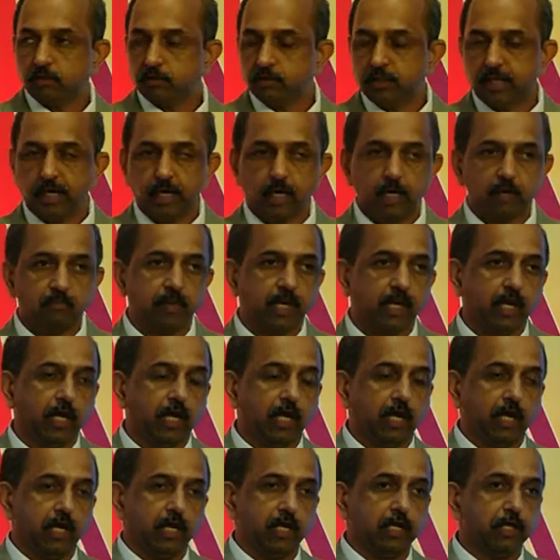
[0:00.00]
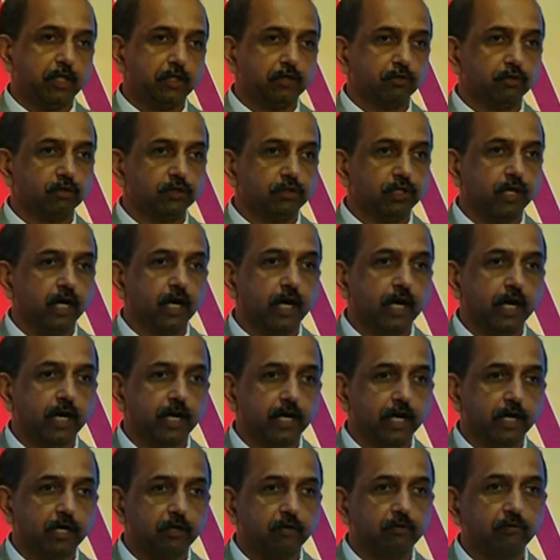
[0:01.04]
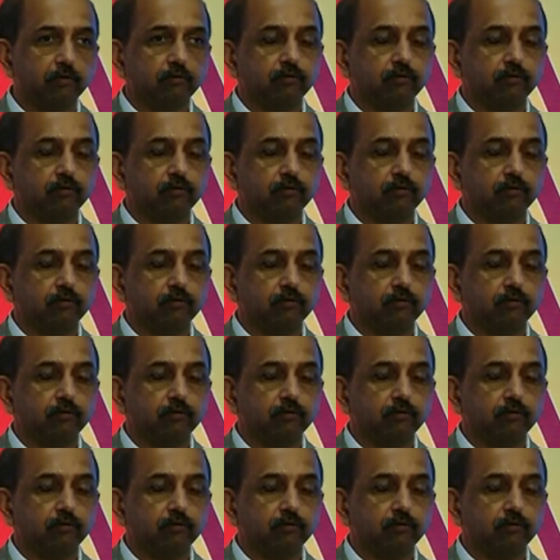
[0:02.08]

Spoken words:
So there are many issues related